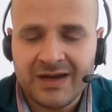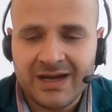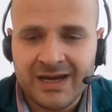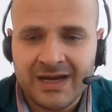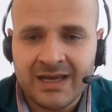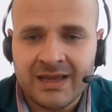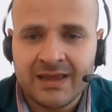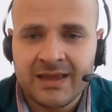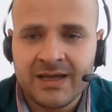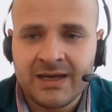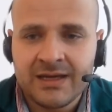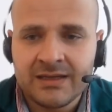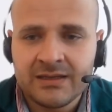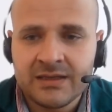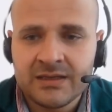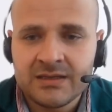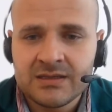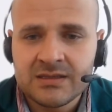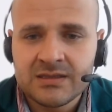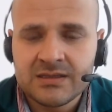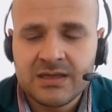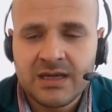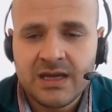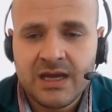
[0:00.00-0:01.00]
CAD data
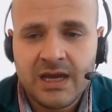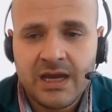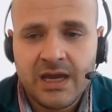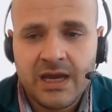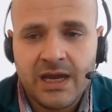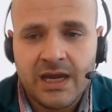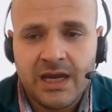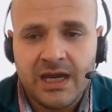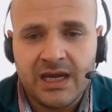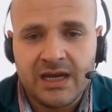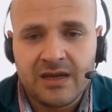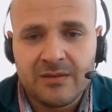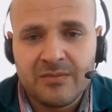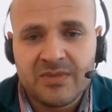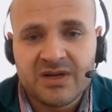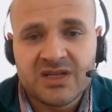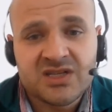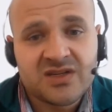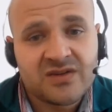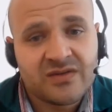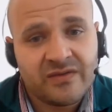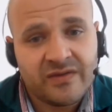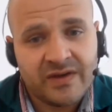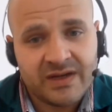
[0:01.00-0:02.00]
in a
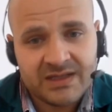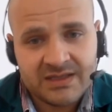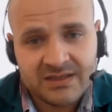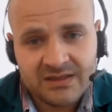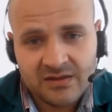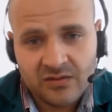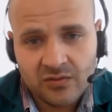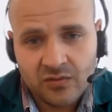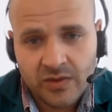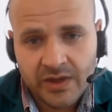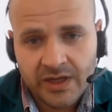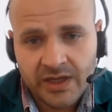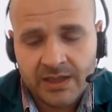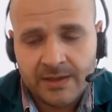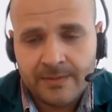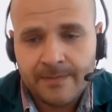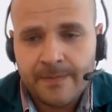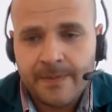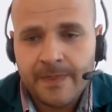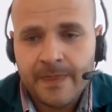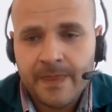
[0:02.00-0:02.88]
much faster way.